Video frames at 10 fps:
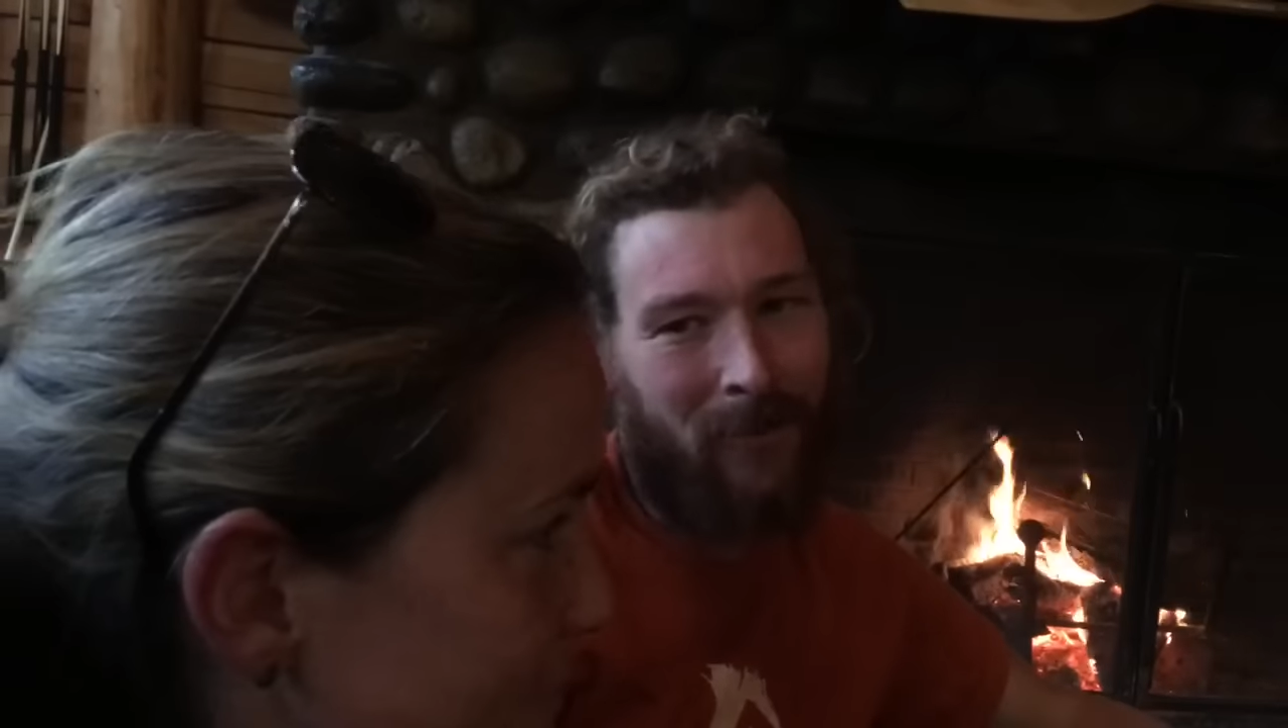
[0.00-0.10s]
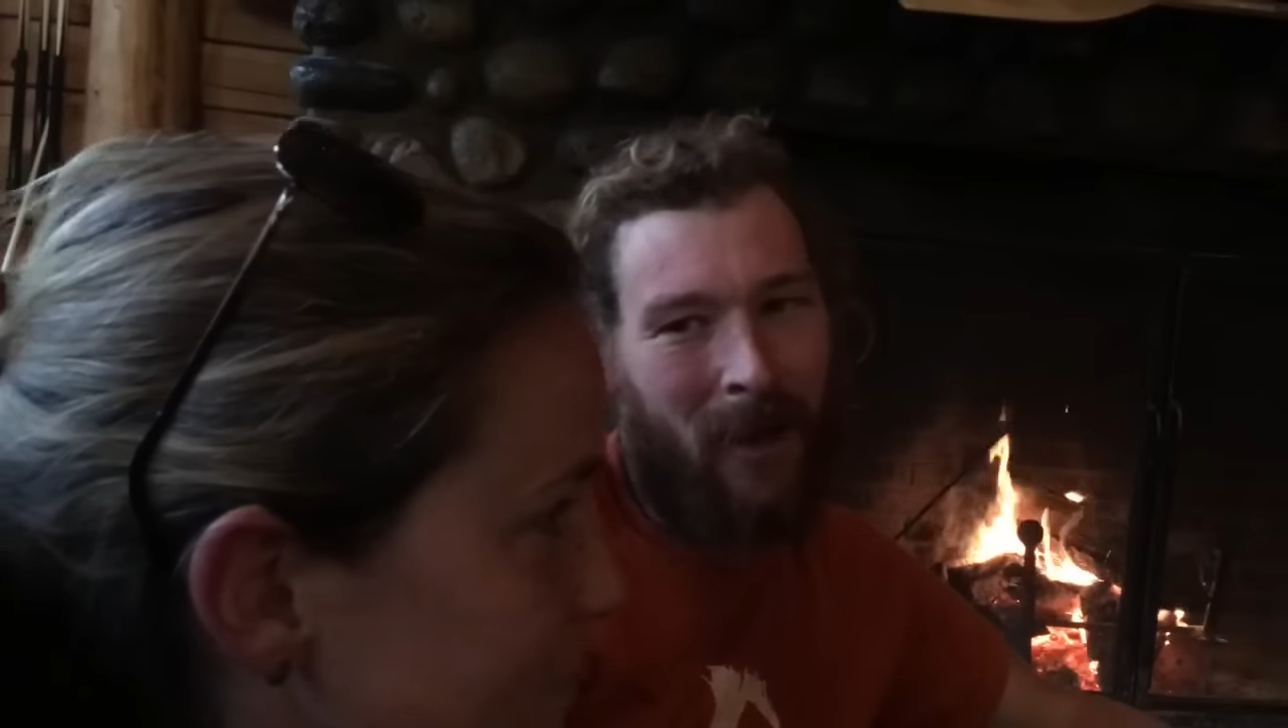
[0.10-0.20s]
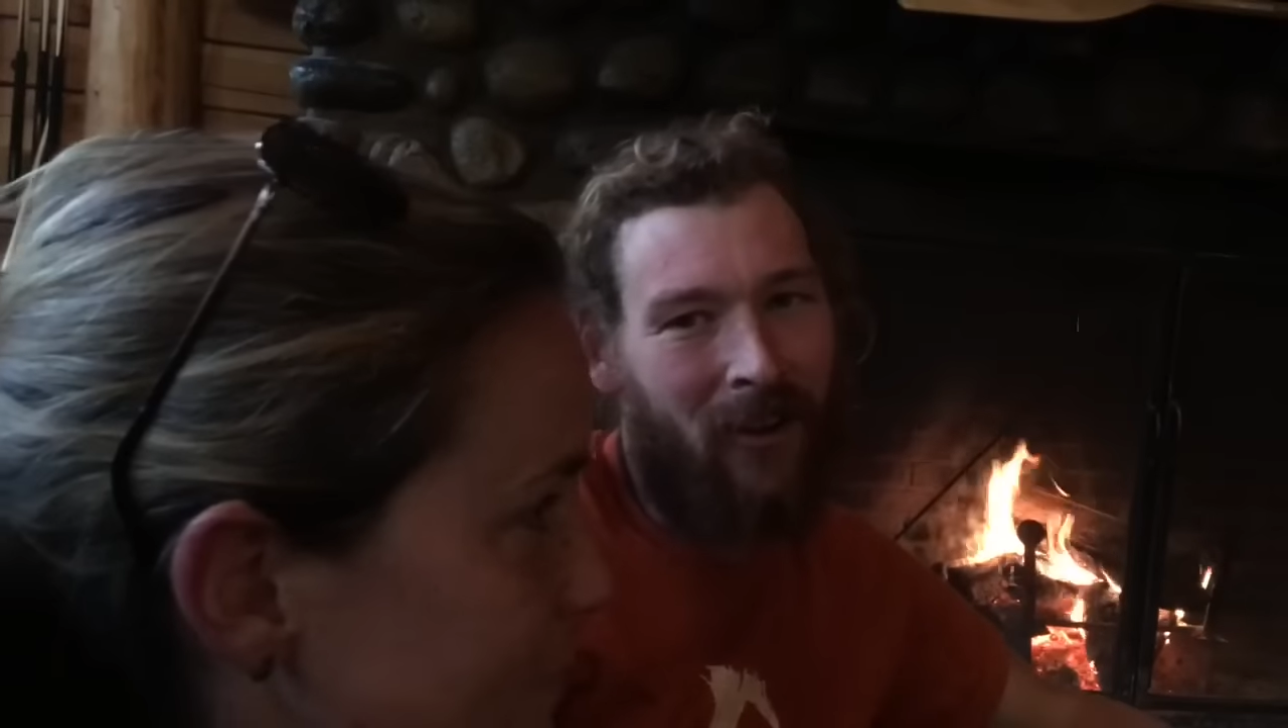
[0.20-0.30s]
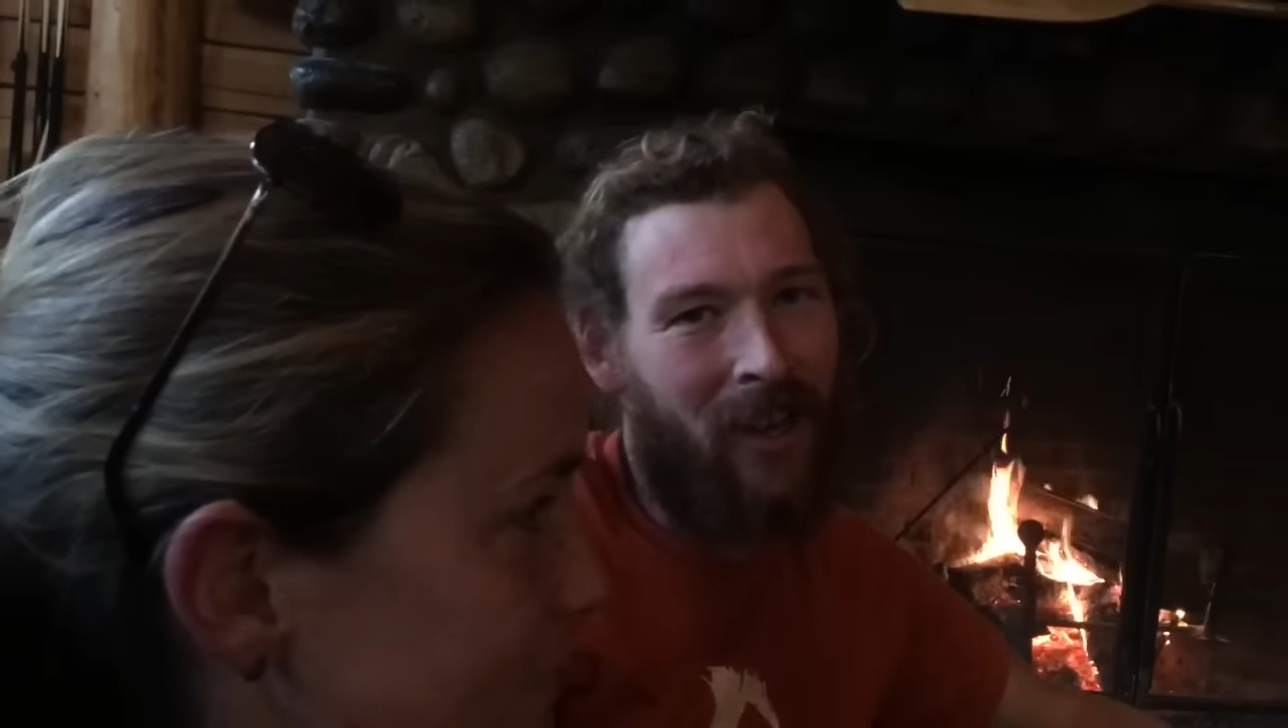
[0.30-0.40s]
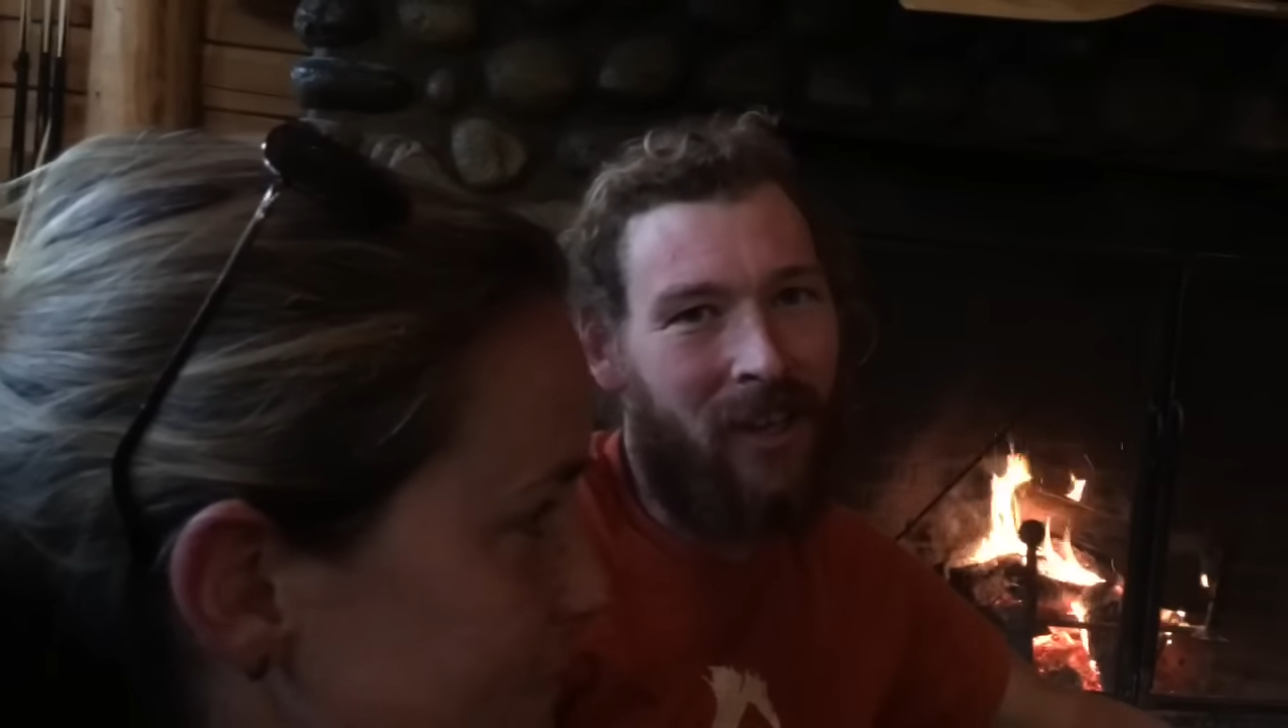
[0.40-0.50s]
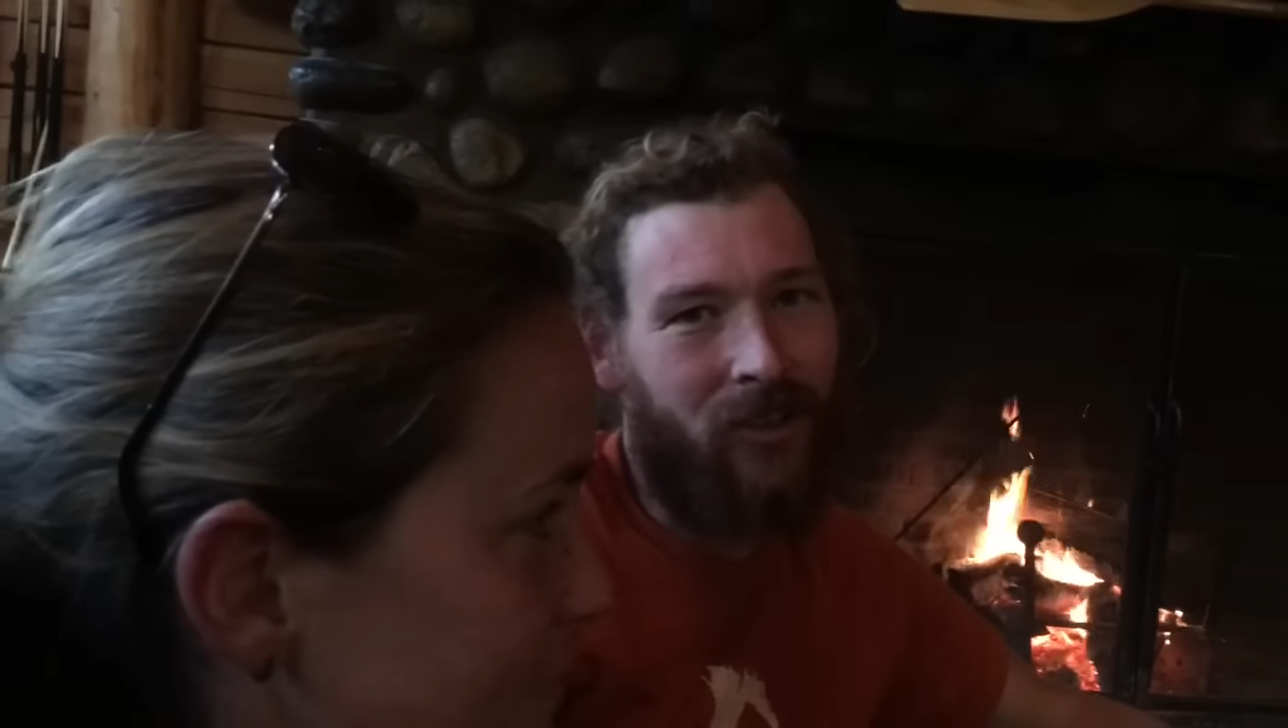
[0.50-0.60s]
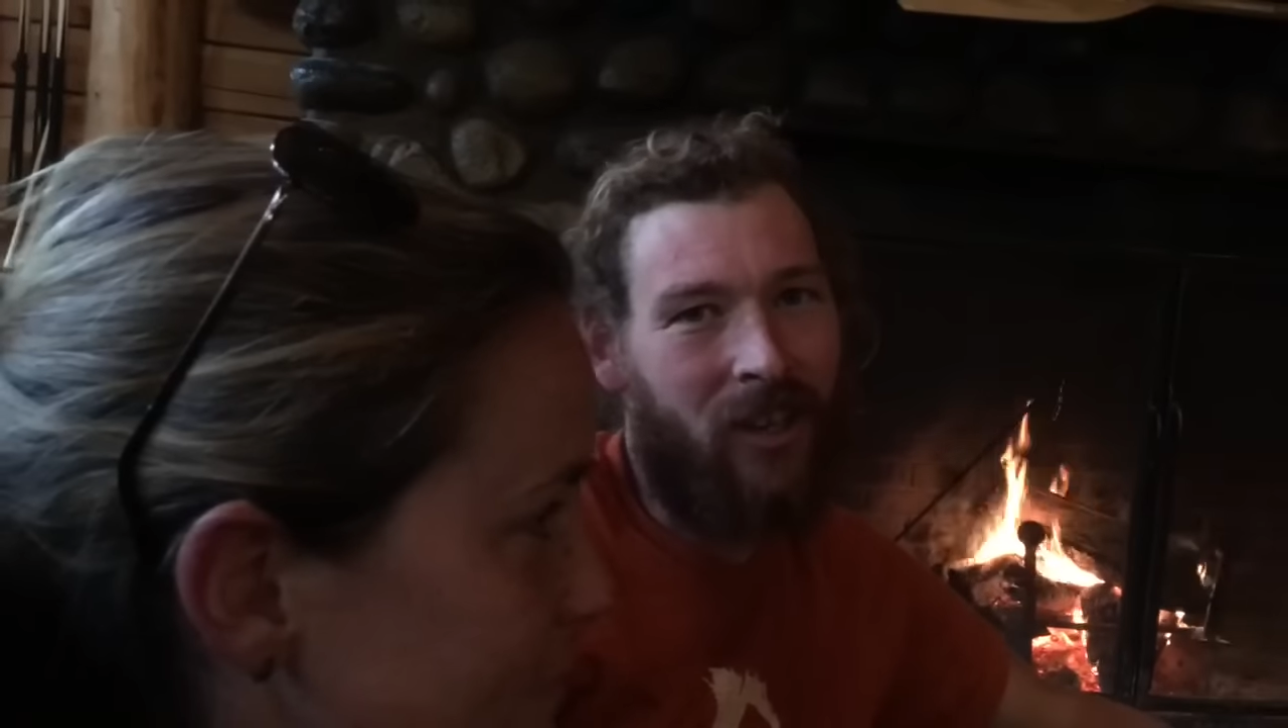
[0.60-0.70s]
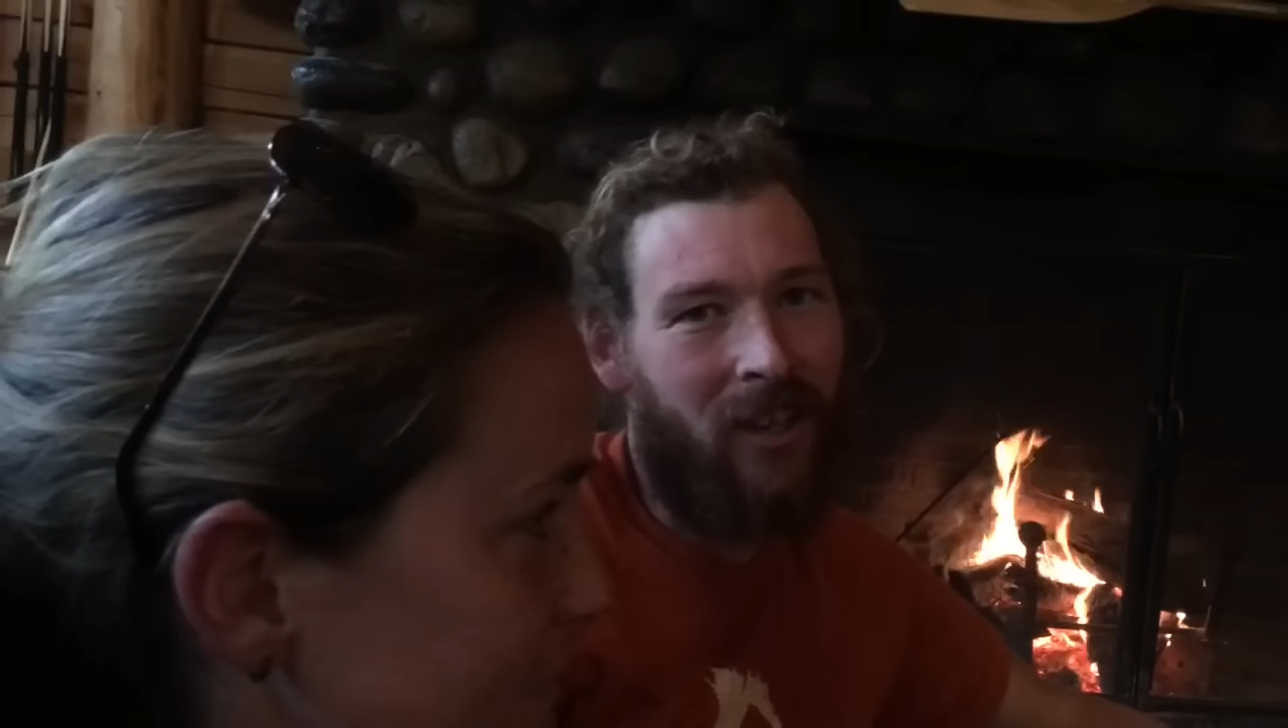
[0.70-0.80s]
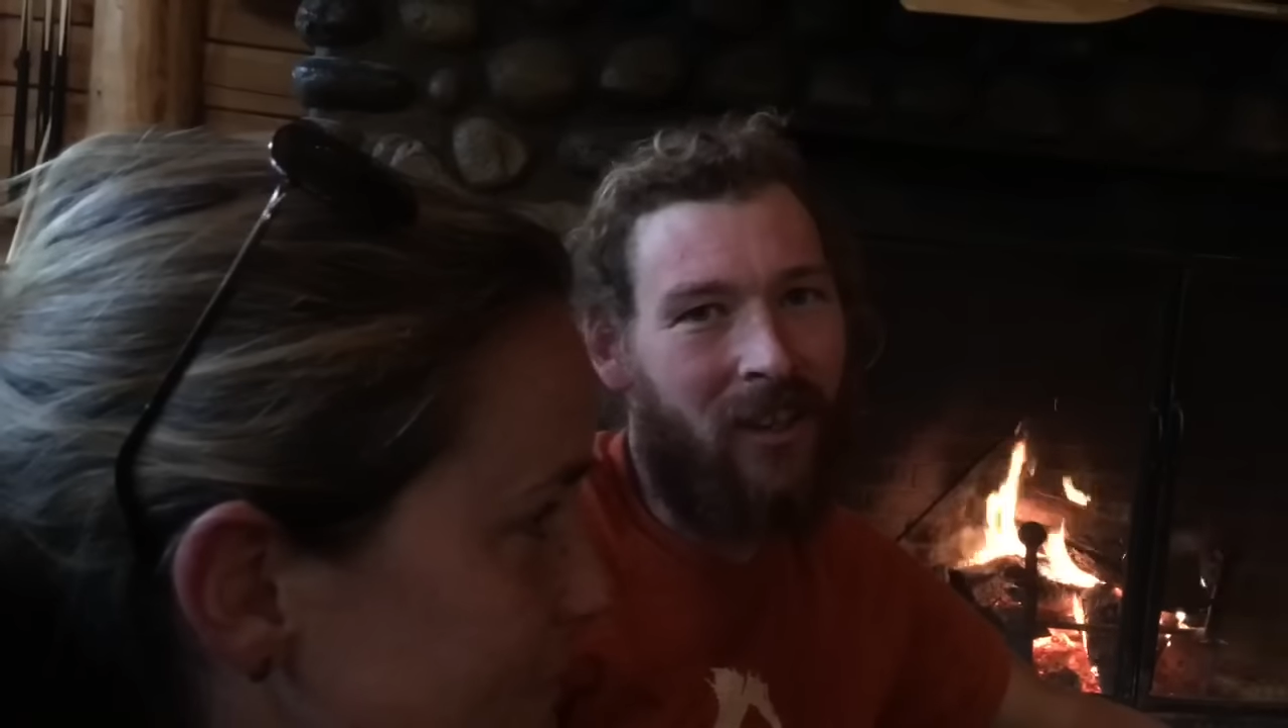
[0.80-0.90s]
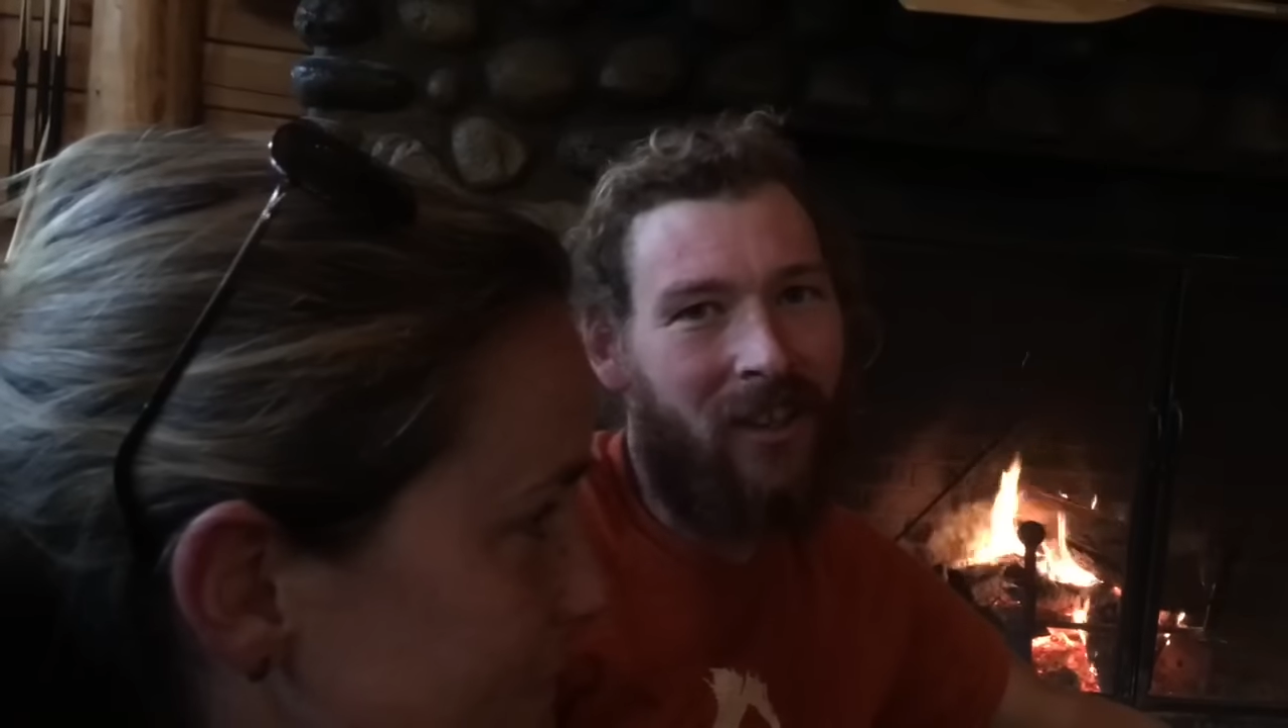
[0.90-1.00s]
about
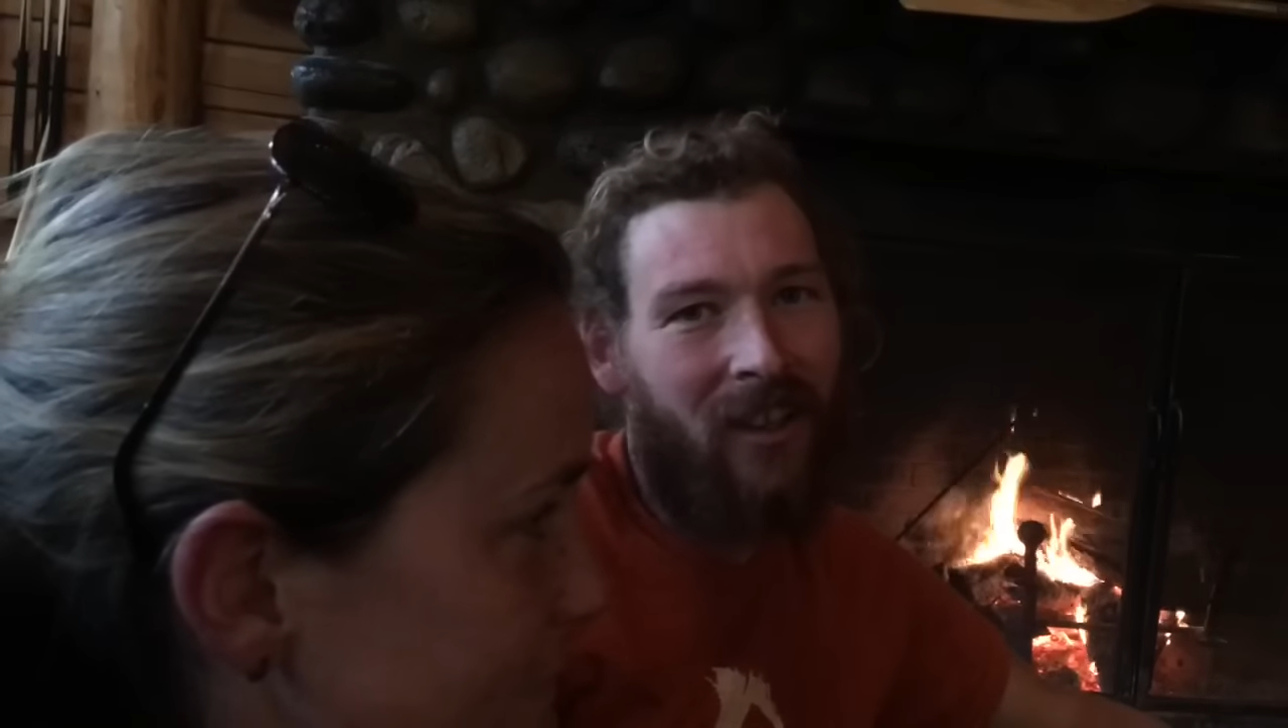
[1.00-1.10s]
hitching,